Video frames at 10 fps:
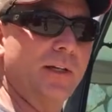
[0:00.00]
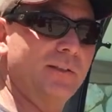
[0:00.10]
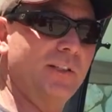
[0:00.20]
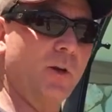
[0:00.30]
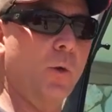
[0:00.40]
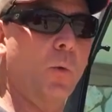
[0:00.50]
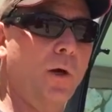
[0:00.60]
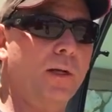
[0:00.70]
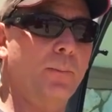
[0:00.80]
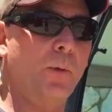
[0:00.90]
and it's still a
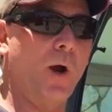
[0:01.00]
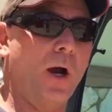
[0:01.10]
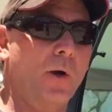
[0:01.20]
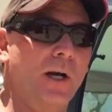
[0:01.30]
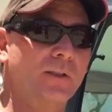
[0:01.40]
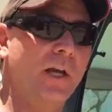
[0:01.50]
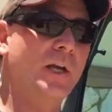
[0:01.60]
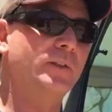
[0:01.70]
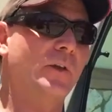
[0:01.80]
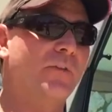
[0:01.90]
work in progress.
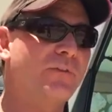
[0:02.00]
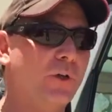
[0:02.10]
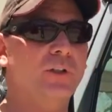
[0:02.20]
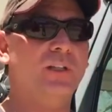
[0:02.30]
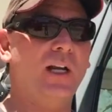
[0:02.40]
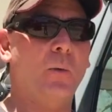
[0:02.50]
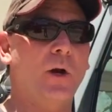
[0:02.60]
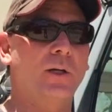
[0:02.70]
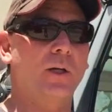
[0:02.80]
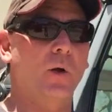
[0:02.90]
So the first seat I
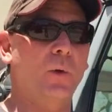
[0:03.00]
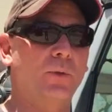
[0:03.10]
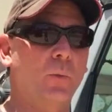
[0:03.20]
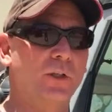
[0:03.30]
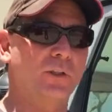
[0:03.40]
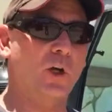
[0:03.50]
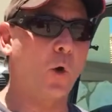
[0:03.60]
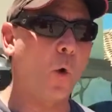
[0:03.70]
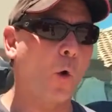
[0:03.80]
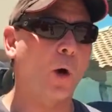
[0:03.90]
wanted to go with was the
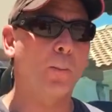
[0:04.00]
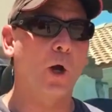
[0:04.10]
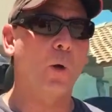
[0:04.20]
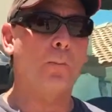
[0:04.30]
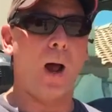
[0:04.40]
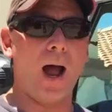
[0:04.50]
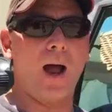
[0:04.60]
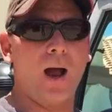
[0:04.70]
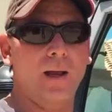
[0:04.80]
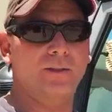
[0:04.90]
Corbeau
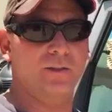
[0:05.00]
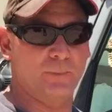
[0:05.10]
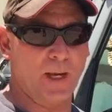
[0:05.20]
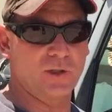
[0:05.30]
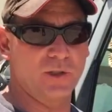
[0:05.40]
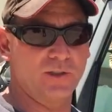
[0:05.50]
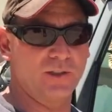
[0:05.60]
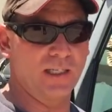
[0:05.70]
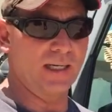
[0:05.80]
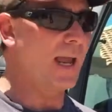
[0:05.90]
Baja suspension
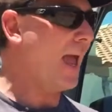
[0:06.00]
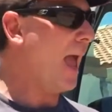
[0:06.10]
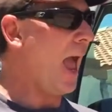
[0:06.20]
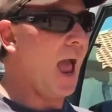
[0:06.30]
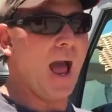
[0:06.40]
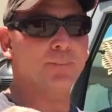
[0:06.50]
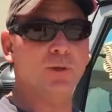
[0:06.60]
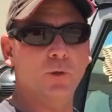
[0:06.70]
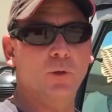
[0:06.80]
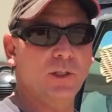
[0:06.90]
seat.
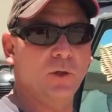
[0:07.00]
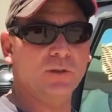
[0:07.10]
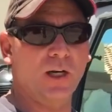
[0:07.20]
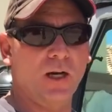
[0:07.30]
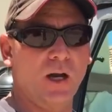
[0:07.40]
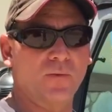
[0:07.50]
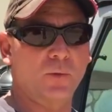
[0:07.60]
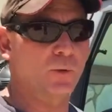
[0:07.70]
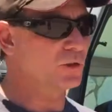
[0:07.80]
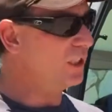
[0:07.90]
Absolutely looks like a
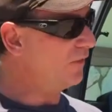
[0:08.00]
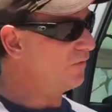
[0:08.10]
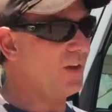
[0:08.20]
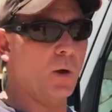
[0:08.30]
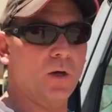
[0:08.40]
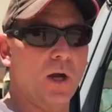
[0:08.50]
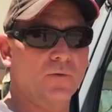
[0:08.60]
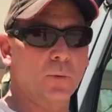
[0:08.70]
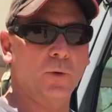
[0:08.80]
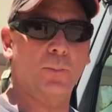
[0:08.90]
comfortable seat, felt
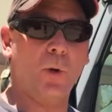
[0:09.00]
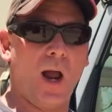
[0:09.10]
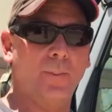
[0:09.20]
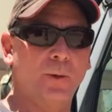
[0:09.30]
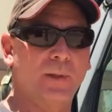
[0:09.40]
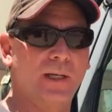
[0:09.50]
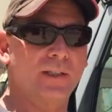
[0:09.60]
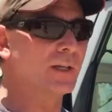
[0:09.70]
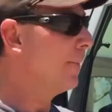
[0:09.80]
comfortable. The problem is